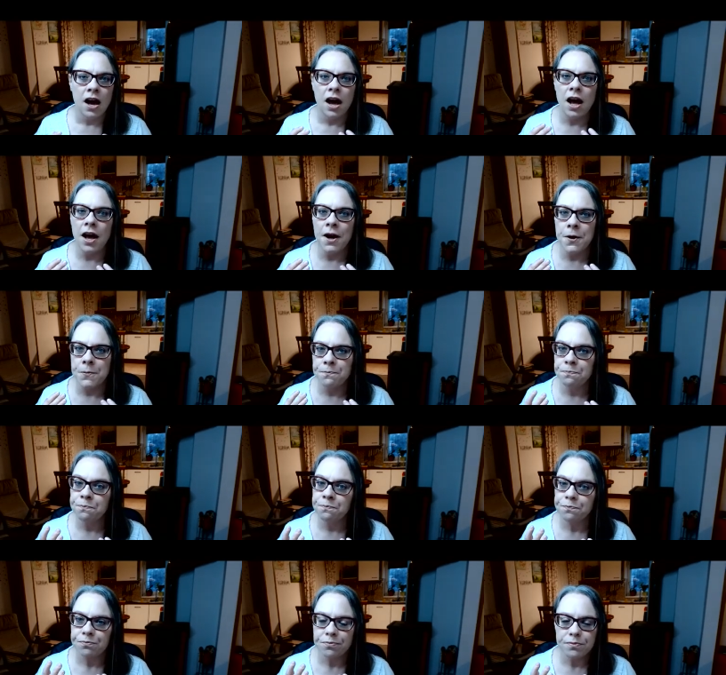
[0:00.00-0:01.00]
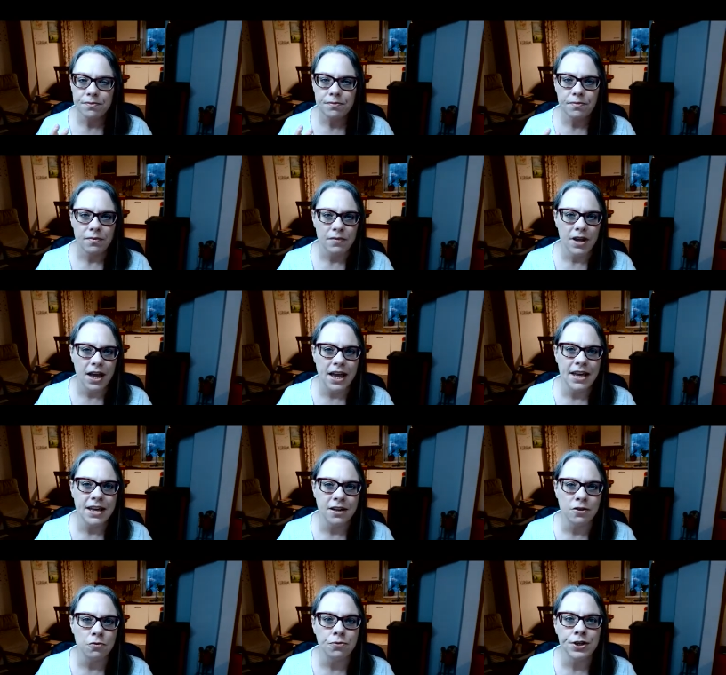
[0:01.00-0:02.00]
Um,
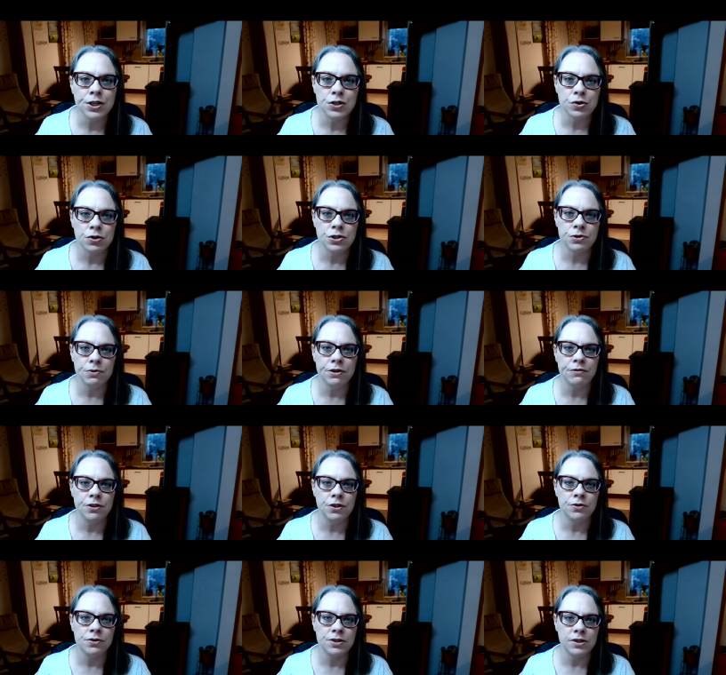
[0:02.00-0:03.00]
and resource reviews.